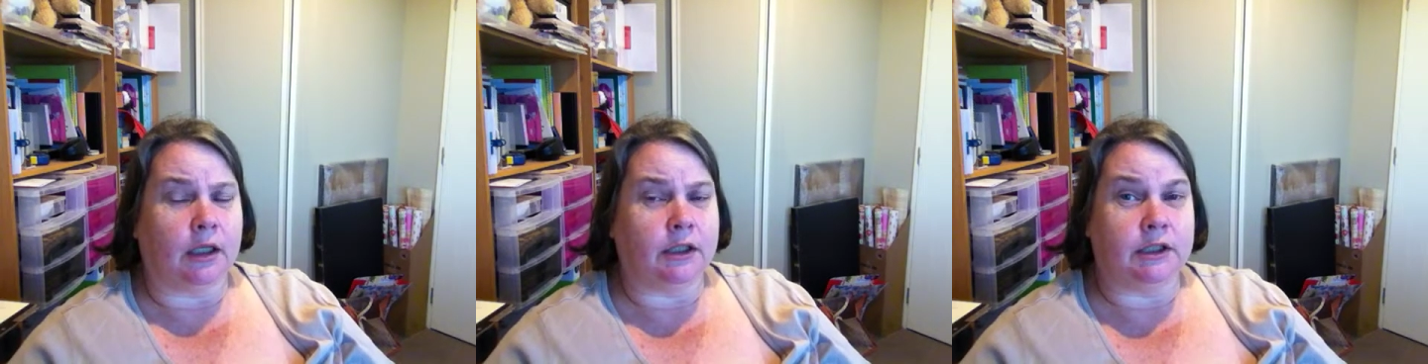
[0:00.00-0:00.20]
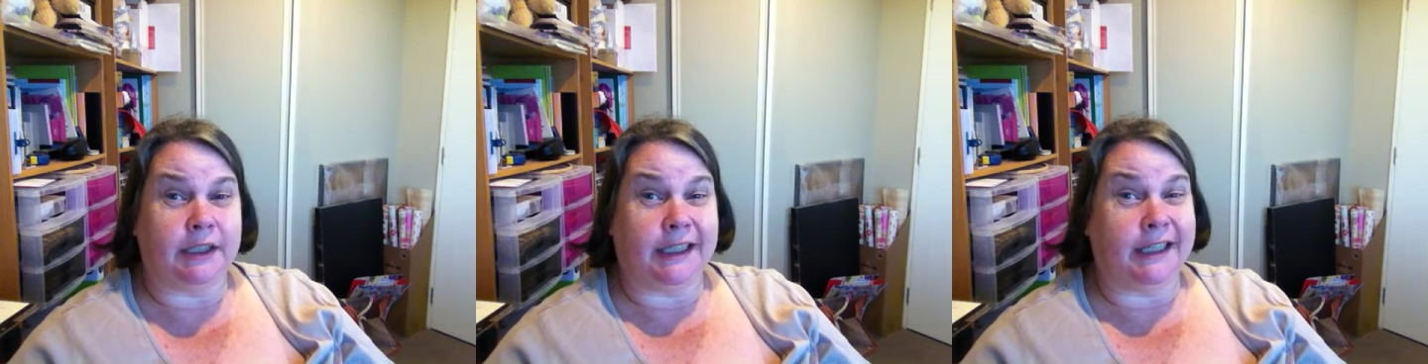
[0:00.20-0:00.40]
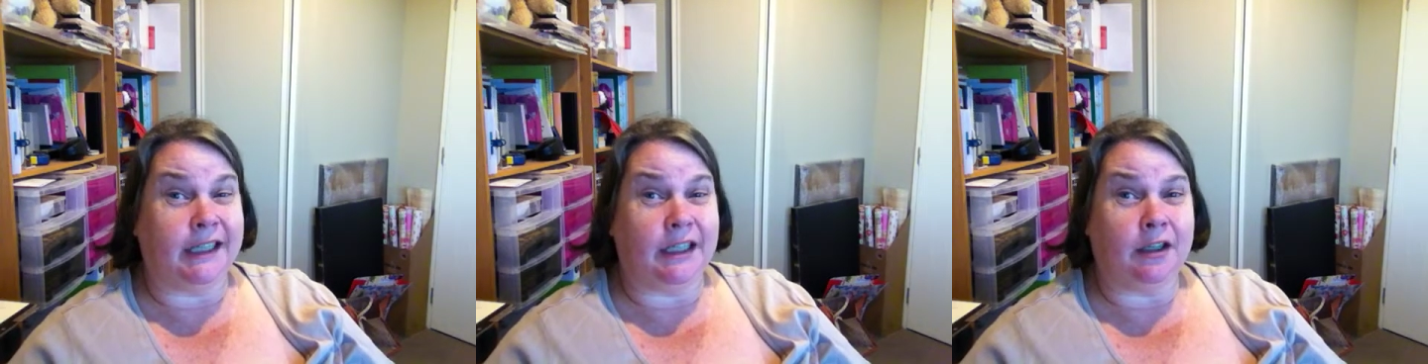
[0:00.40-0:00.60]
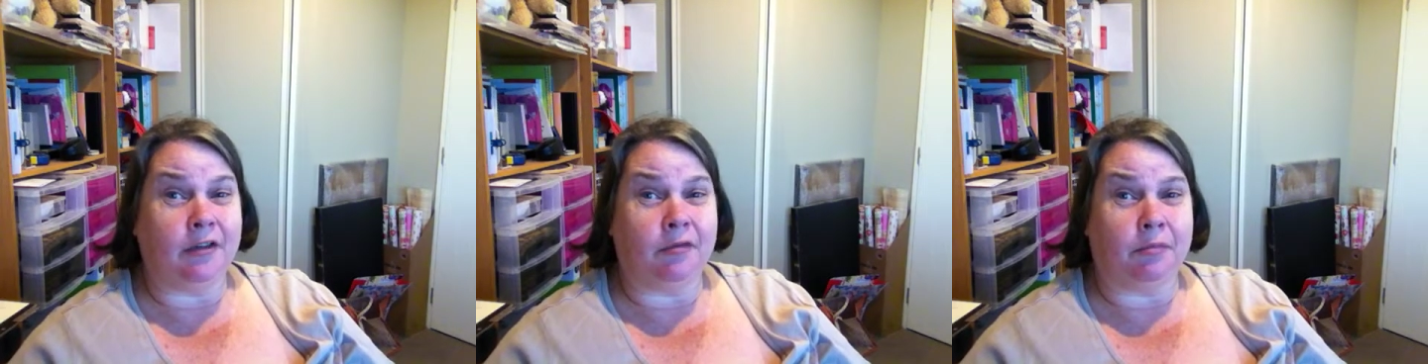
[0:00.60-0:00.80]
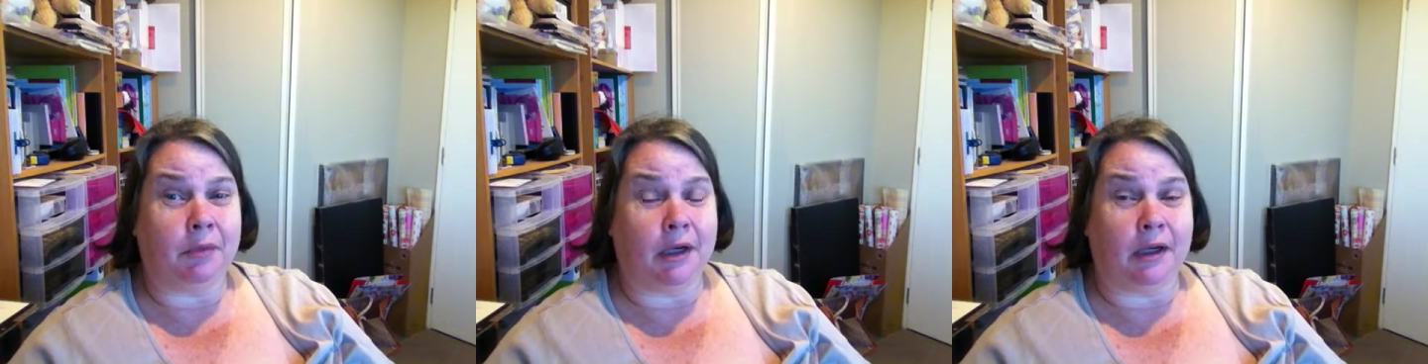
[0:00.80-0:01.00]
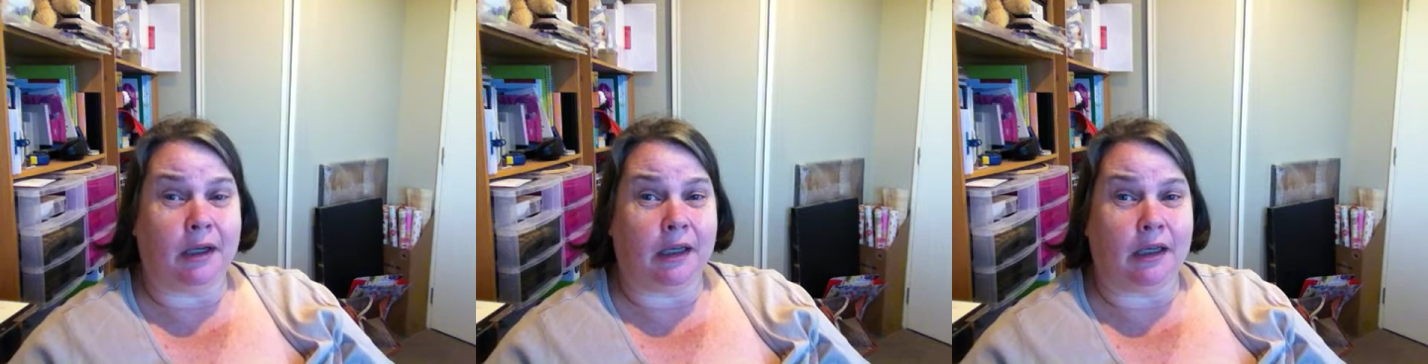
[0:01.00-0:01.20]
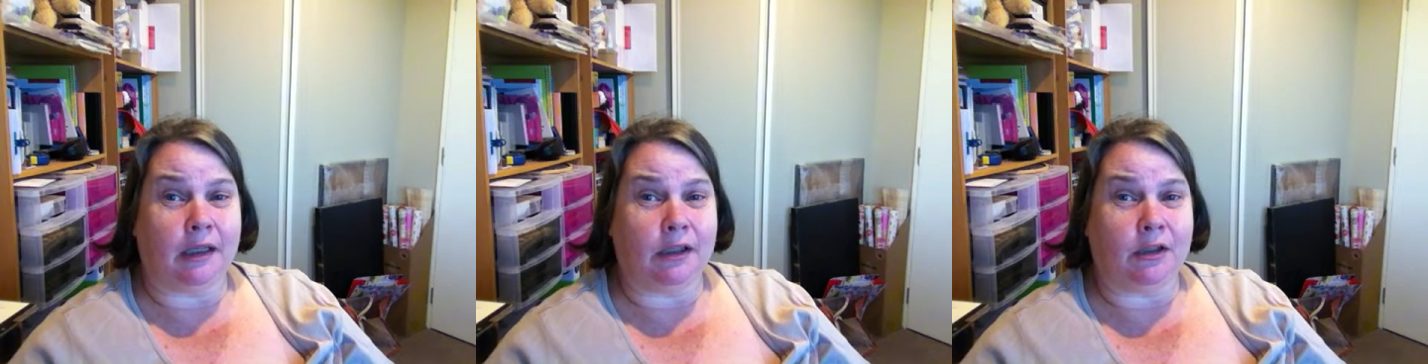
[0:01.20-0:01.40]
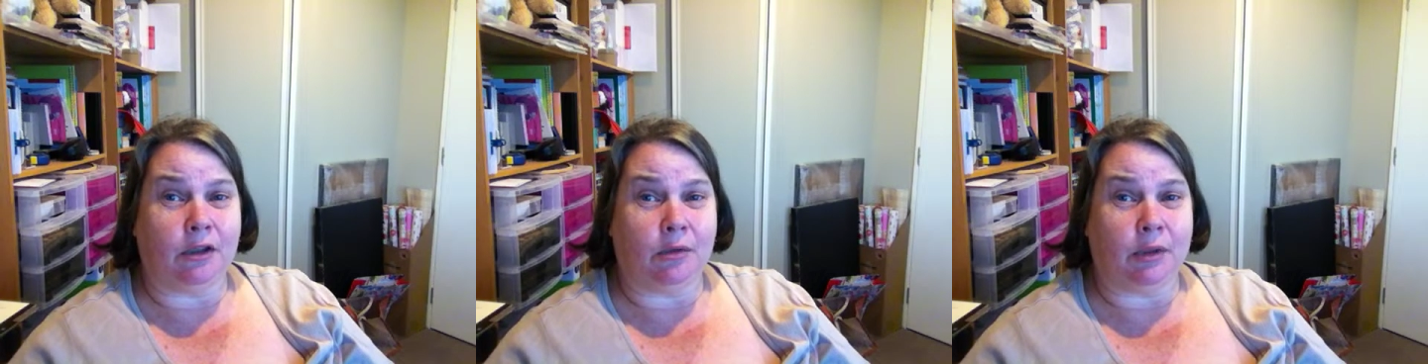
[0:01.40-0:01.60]
Do any of my
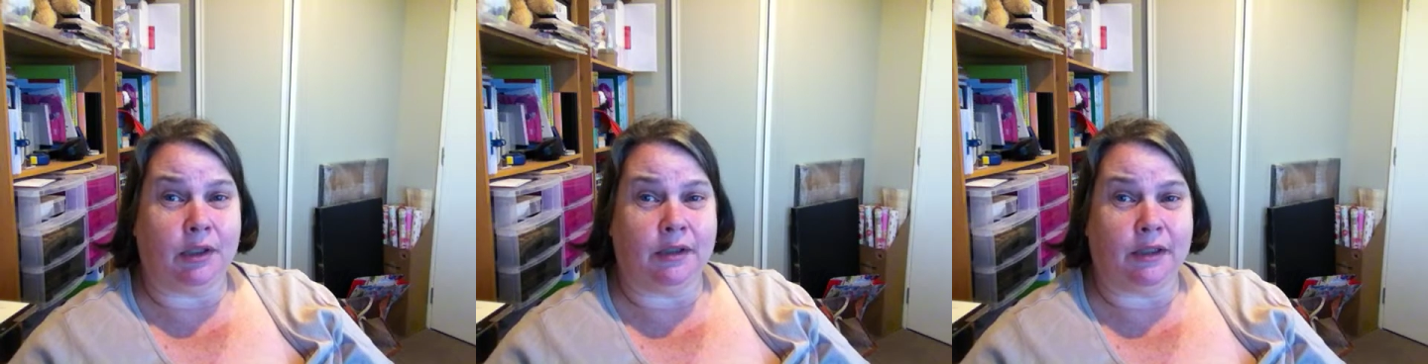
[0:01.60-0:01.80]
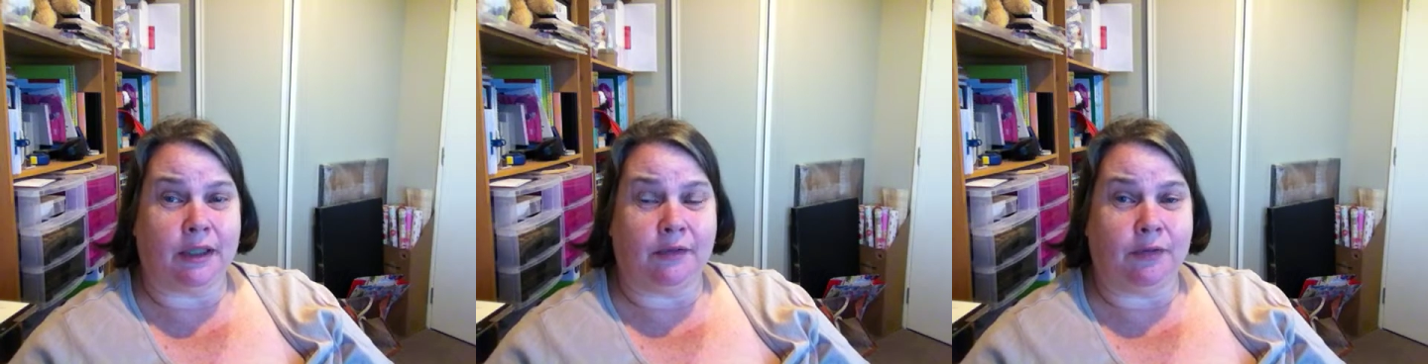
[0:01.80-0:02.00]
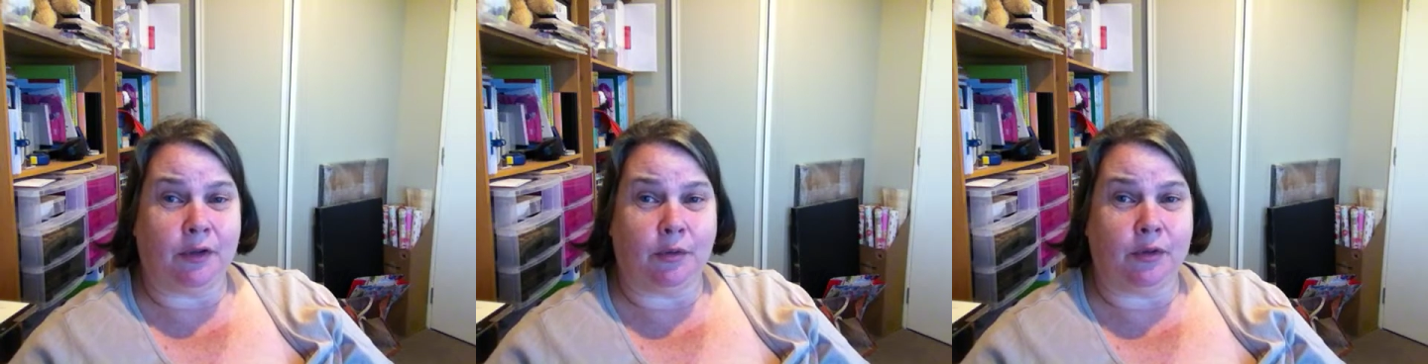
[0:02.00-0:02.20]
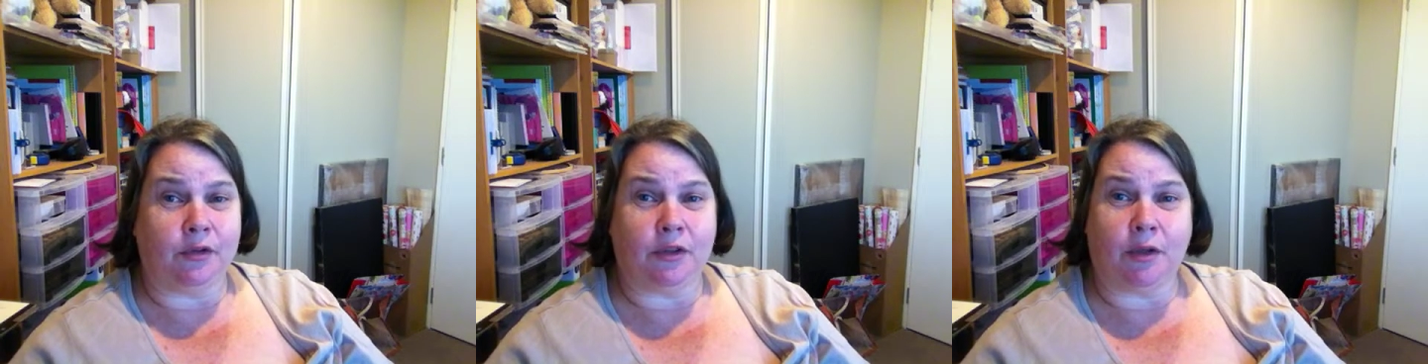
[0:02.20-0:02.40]
USA viewers